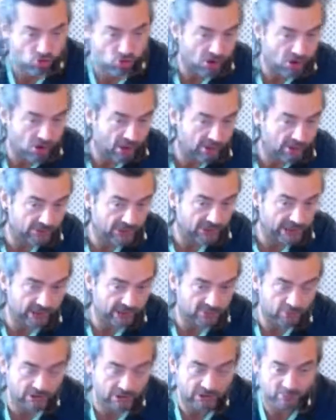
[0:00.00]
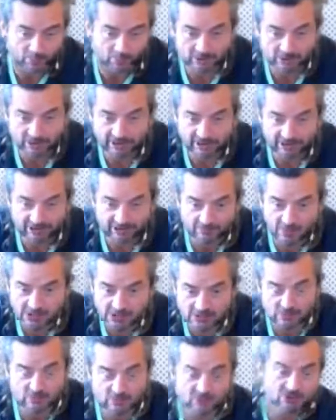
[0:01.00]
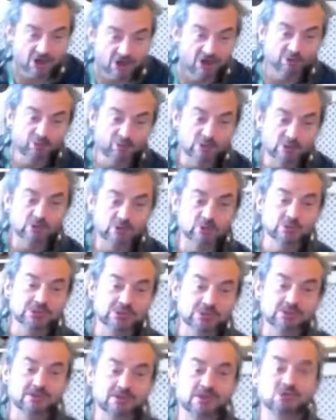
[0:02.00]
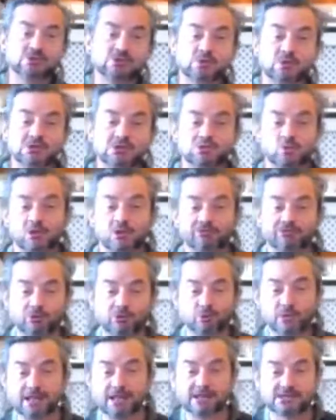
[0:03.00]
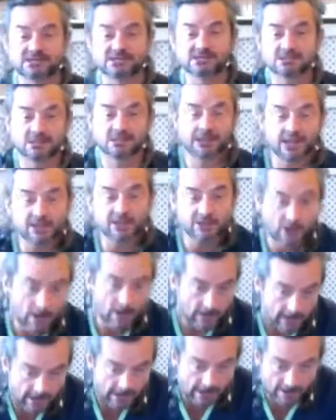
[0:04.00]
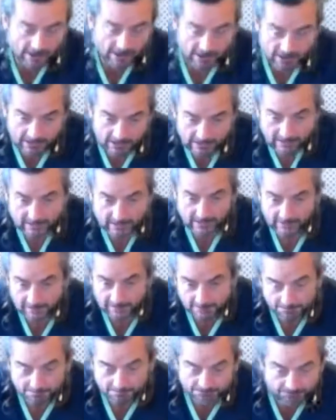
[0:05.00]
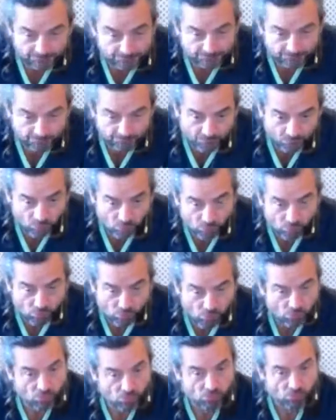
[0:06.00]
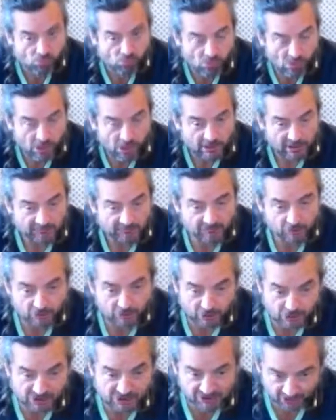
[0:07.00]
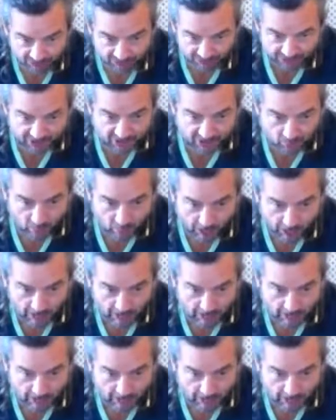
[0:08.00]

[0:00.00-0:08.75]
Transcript: Okay, uh, well, leg muscles, calf muscles, there's, there's, quite a few layers to that. Um, if you're using your feet well,